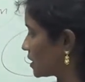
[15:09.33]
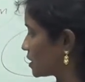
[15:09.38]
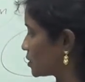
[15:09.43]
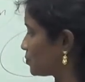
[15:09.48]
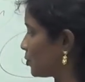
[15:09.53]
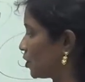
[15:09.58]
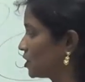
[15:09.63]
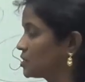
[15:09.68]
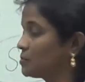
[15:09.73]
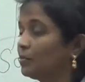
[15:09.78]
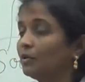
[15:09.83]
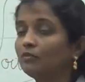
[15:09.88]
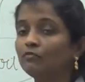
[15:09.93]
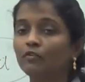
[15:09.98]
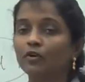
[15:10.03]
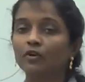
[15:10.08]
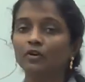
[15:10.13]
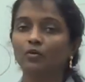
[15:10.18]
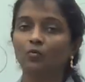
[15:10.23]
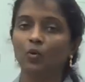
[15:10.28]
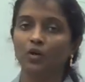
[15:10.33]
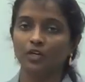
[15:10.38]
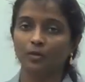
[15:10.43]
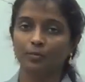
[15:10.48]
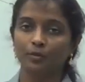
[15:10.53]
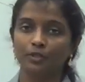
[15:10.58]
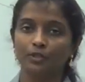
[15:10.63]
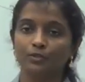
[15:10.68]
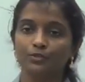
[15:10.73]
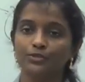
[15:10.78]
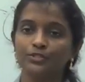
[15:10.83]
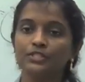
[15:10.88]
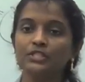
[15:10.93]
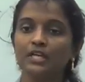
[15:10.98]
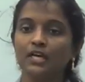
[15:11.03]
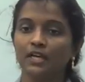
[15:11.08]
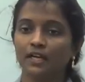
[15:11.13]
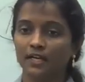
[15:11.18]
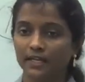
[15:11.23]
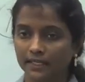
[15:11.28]
responsible for water pollution
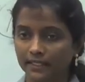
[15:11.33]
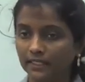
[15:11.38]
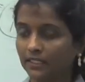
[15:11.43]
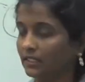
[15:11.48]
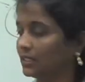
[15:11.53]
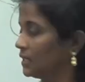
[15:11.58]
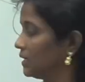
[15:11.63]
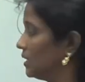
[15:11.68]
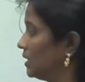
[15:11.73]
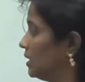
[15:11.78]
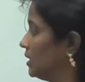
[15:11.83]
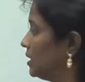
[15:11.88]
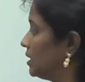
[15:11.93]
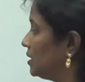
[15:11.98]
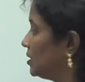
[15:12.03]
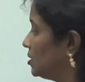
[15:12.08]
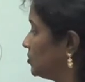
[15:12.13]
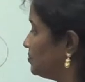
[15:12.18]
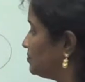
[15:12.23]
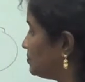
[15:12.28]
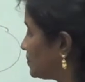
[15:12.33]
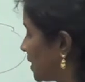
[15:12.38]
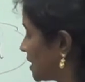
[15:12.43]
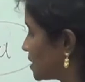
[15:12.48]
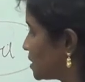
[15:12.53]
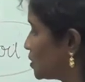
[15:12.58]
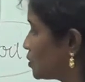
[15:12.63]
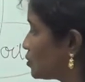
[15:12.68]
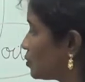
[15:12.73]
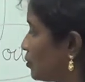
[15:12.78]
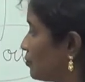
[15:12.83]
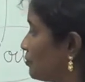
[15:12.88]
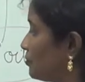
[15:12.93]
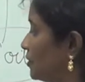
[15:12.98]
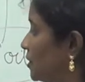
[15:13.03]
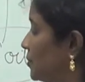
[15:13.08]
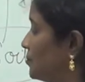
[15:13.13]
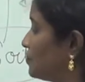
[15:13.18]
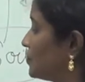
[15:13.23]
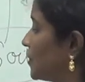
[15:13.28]
like um, presence of
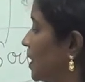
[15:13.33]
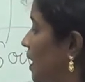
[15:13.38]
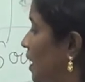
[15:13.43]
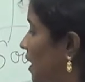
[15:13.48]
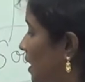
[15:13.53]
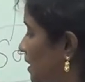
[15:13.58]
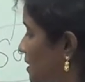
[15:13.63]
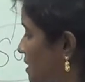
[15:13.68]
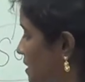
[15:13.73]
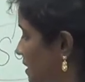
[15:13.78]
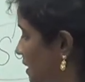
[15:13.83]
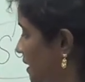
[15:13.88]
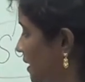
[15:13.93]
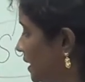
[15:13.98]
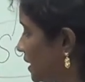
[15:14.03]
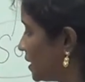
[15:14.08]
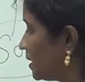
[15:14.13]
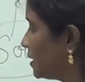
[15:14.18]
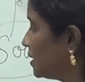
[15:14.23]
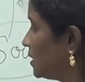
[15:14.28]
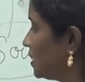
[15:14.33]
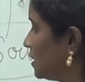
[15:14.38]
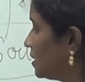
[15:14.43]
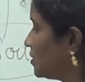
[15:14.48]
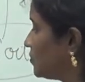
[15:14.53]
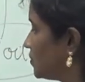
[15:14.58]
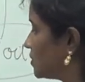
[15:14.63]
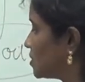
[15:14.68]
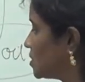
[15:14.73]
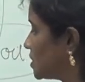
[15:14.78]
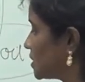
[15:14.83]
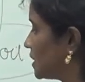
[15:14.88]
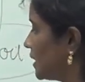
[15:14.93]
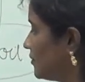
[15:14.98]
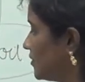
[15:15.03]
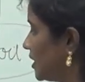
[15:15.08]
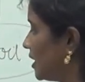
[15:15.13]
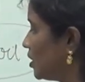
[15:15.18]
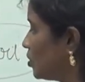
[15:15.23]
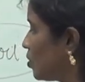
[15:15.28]
um, arsenic which is
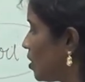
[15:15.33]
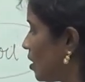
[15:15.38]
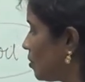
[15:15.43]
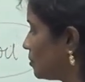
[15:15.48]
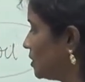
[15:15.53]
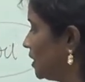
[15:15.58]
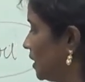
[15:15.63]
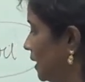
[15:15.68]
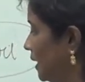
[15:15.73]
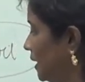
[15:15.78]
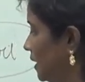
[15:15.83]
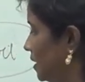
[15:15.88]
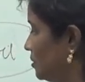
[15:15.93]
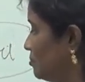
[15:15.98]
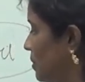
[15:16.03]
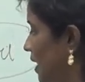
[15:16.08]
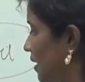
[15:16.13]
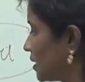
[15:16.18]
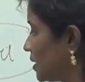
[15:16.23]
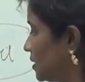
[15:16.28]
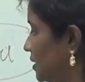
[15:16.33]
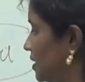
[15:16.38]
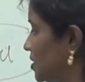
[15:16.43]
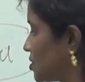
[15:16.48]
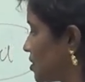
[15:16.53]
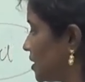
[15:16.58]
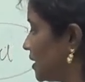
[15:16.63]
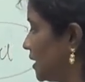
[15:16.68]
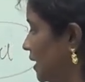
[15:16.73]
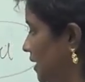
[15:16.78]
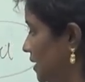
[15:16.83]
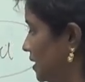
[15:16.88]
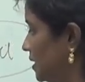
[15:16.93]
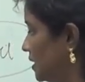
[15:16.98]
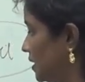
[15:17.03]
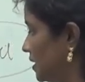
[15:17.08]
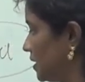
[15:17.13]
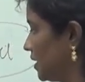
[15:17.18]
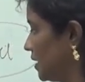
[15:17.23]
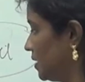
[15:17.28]
very common in Bangladesh and
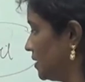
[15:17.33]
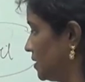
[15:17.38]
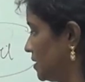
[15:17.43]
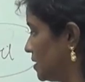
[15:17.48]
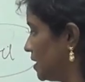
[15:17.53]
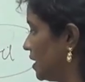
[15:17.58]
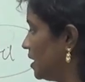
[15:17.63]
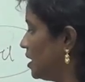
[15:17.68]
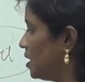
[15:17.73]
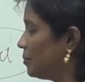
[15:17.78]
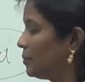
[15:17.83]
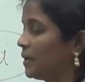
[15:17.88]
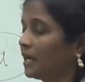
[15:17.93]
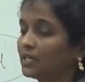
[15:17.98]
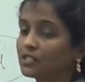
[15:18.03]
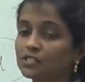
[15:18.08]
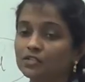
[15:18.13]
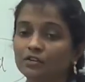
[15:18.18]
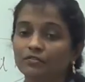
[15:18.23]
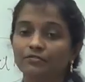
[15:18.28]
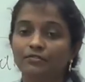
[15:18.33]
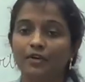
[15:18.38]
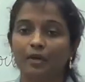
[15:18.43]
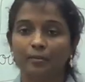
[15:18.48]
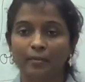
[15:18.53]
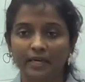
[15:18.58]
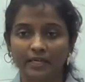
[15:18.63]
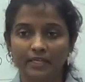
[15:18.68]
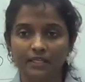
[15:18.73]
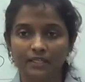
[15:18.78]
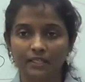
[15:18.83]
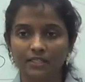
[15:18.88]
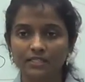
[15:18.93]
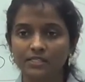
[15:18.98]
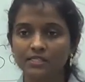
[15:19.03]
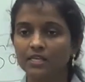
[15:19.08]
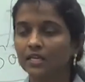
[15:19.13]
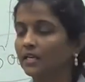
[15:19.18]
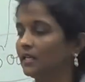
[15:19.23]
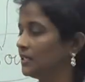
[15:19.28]
India and parts of Americas.